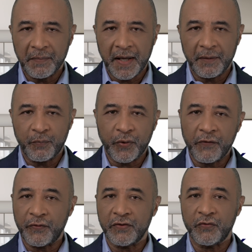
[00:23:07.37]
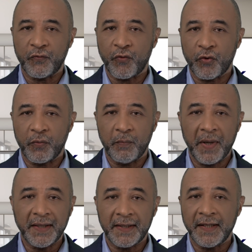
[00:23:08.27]
and my preference for
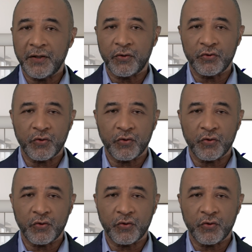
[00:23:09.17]
maintaining